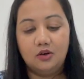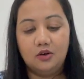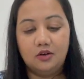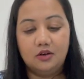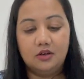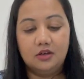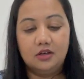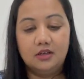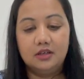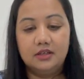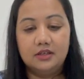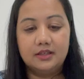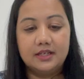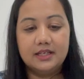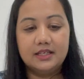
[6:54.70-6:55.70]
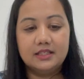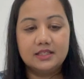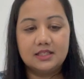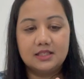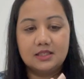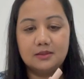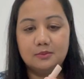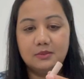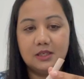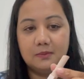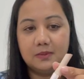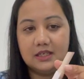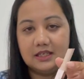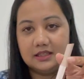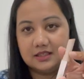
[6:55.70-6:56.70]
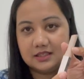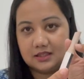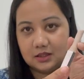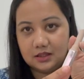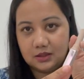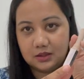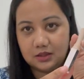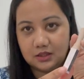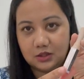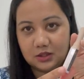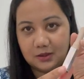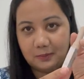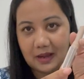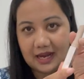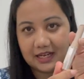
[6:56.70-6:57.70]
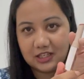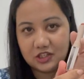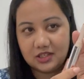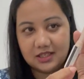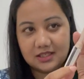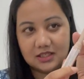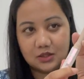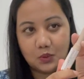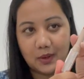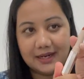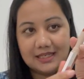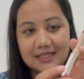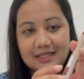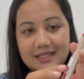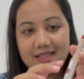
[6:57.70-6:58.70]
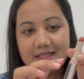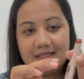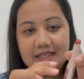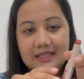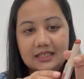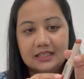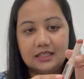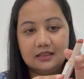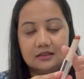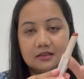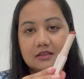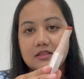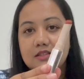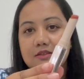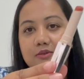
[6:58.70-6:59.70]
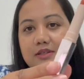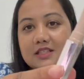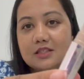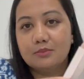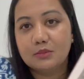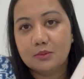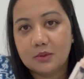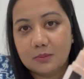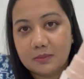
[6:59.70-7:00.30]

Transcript: Aur isme bhi, this the packaging is quite sleek here. So isme mere